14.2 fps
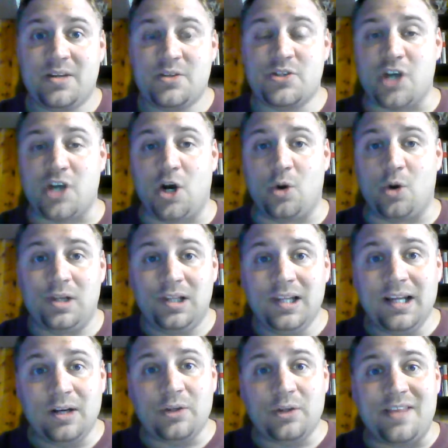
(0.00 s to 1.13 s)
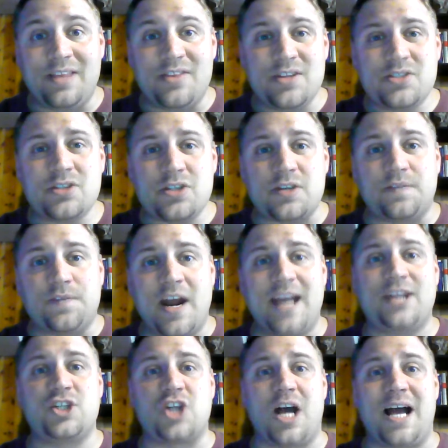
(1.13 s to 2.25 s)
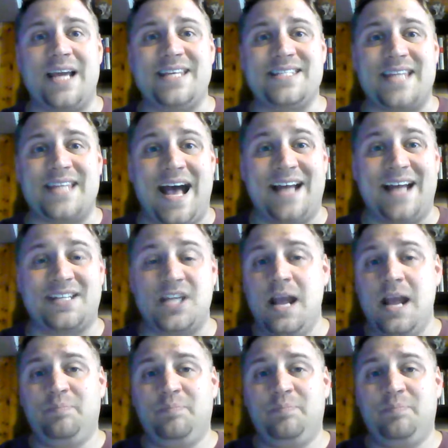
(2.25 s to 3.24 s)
So clearly, this is a franchise that